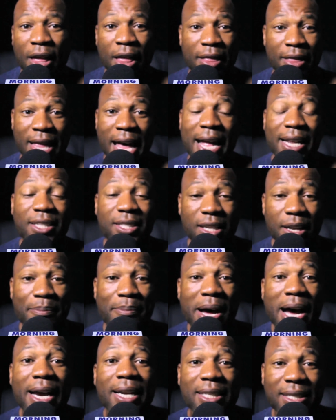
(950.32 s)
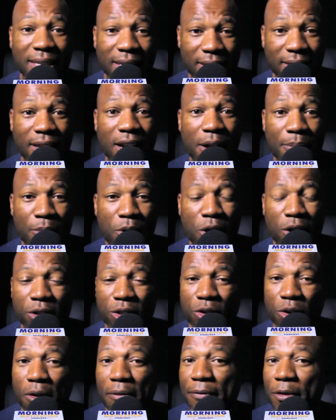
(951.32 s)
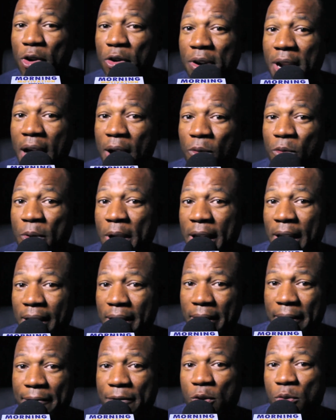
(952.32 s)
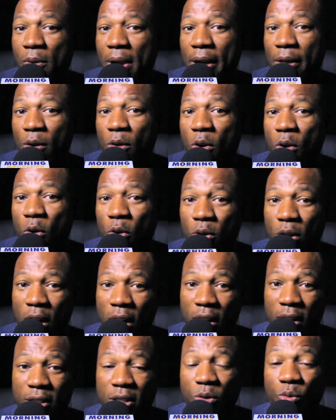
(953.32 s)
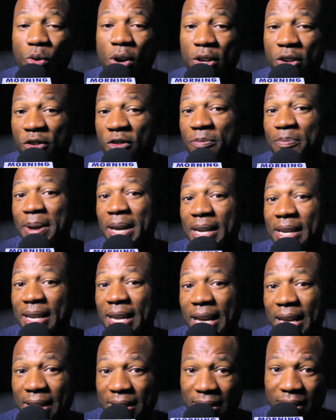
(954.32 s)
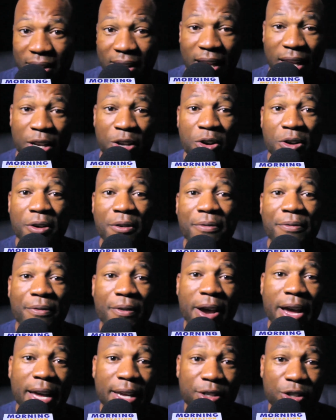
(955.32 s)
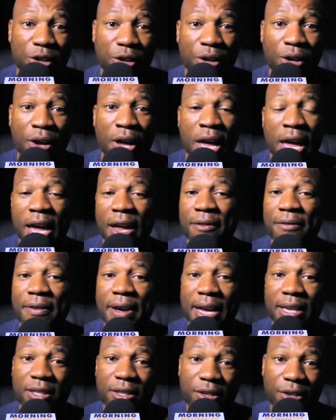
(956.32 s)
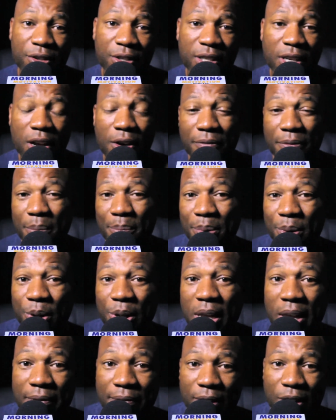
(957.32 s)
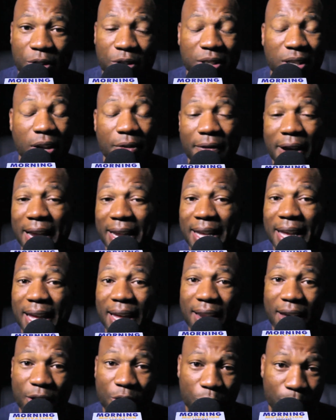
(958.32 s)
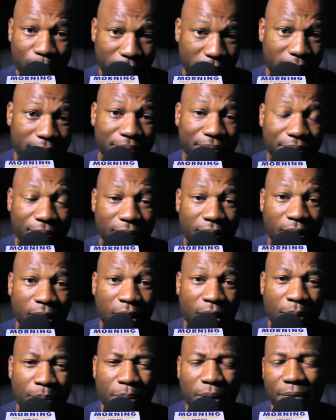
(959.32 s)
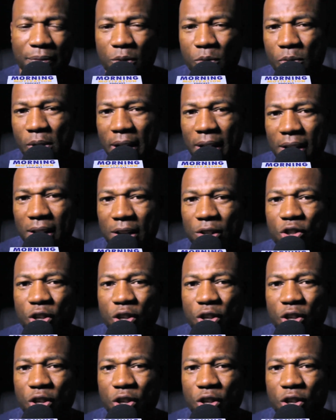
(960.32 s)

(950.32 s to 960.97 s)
that's the mindset that I'm on. So if you're not ready, if you rather hold on to what you've been getting and you're afraid to invest in yourself and believe in yourself, I can't help you. But if you're ready to